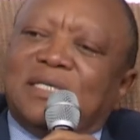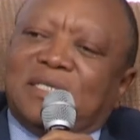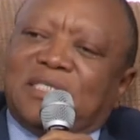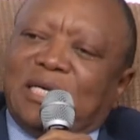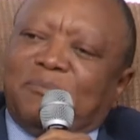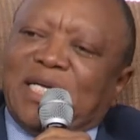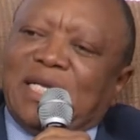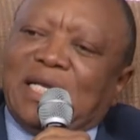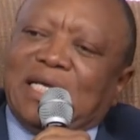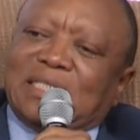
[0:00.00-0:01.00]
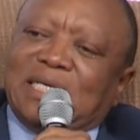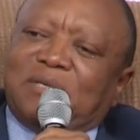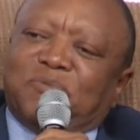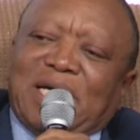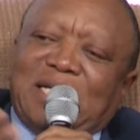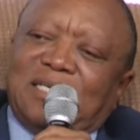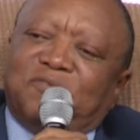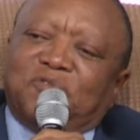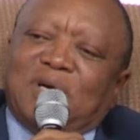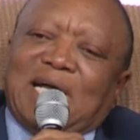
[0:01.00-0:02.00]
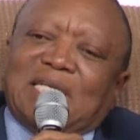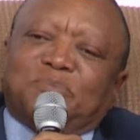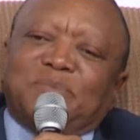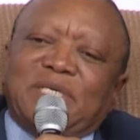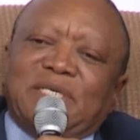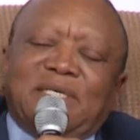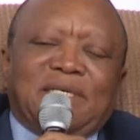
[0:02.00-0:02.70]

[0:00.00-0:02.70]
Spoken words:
the chairman, and I said, well, if you ask me